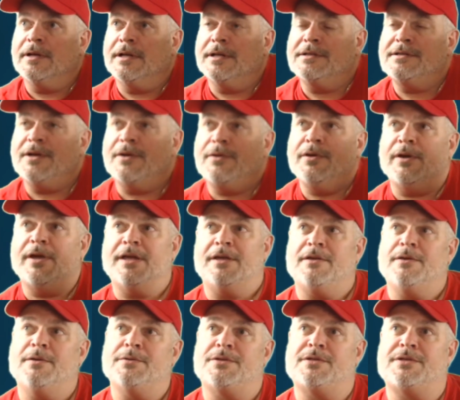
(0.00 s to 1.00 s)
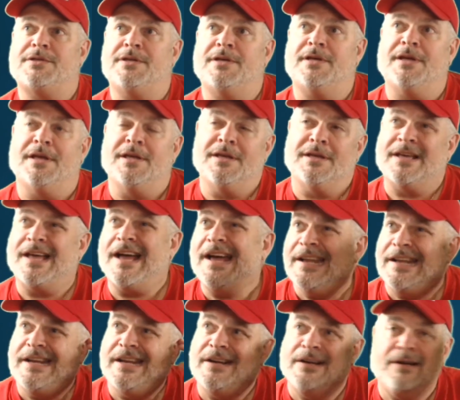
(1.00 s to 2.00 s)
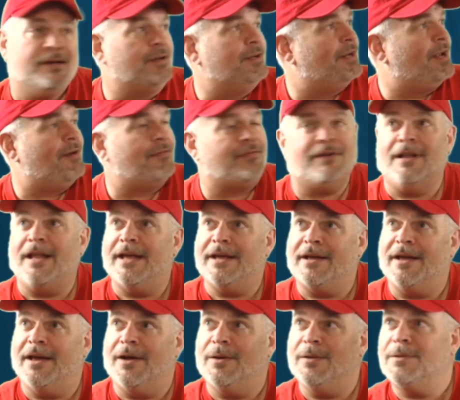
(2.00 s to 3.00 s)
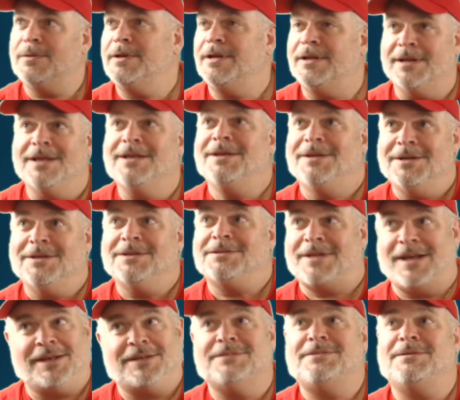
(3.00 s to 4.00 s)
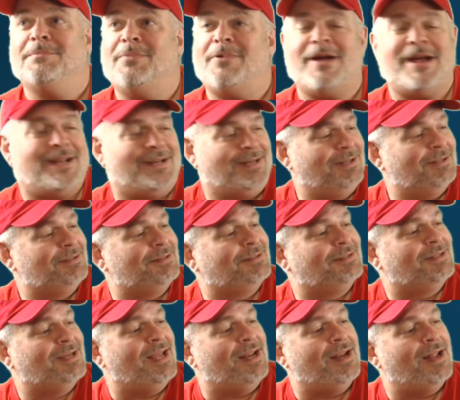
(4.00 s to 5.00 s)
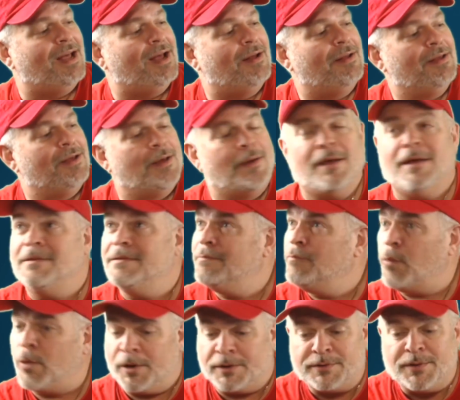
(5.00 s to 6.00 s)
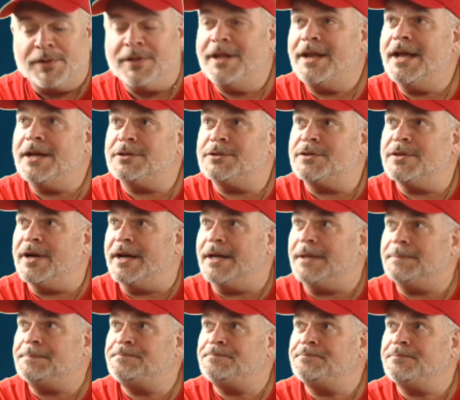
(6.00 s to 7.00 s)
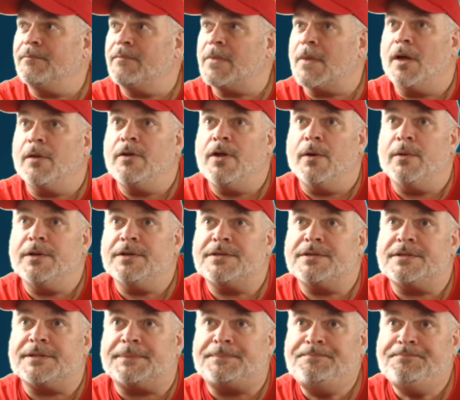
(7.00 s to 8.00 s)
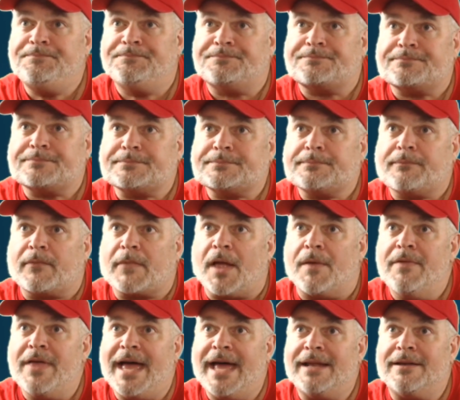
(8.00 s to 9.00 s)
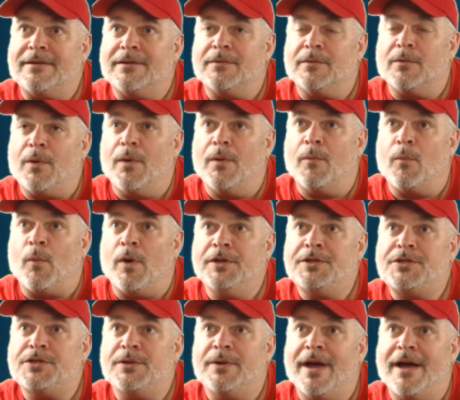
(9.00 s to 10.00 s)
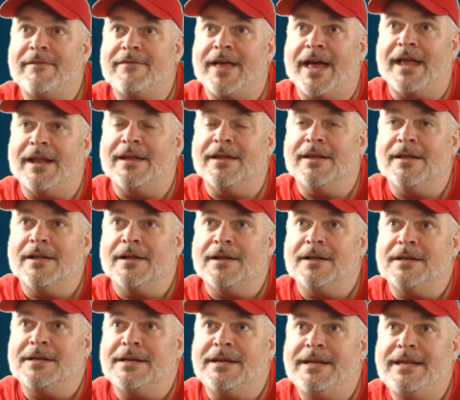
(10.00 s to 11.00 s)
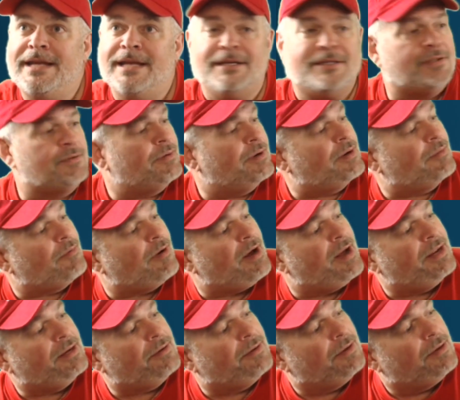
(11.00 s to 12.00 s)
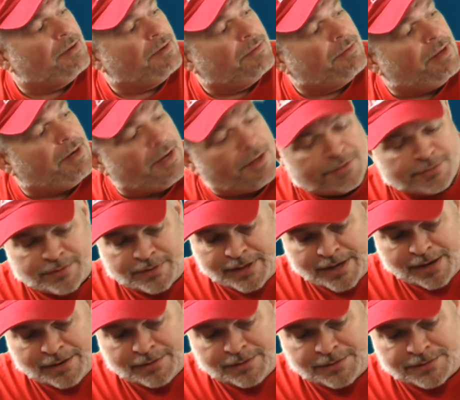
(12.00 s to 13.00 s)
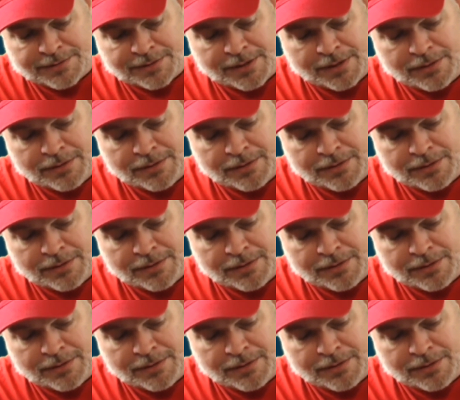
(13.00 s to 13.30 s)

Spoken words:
So you get used to kind of hearing, and you have to let go and take some practice, and works on the next string. Notice that once you have that D string right, the next string down is